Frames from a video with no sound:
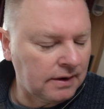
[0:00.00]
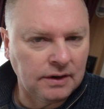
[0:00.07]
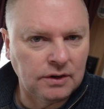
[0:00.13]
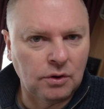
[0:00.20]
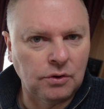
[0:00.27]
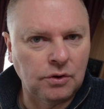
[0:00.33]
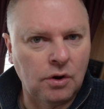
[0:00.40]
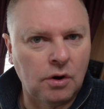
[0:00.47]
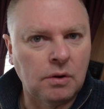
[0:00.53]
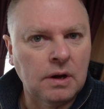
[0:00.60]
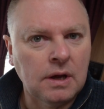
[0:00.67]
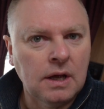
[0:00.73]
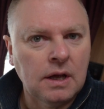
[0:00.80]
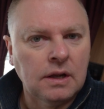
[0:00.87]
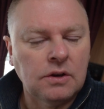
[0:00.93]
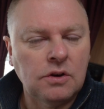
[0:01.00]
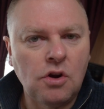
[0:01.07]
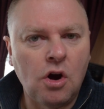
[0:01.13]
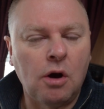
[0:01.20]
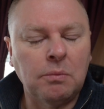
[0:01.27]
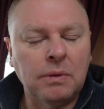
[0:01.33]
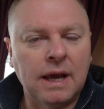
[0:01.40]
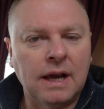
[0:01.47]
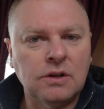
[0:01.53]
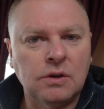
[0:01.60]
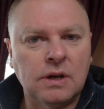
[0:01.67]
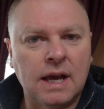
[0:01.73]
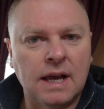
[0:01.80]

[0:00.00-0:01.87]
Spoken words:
I don't know. Normally I do get